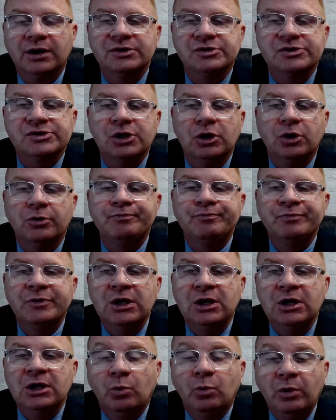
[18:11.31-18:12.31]
And so
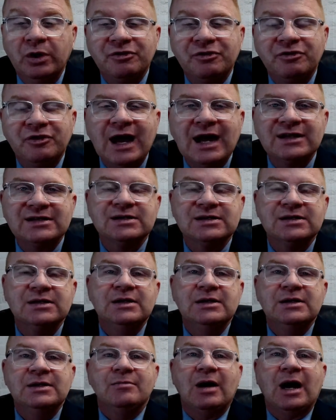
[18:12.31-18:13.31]
with that,
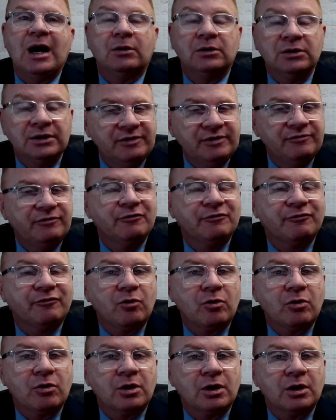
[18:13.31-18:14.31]
I'll leave you
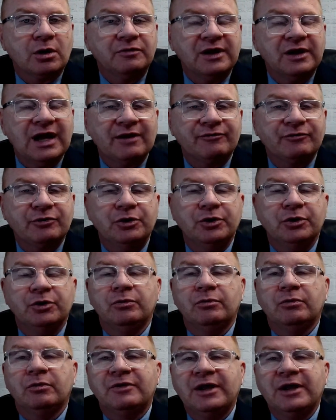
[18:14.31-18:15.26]
for the afternoon.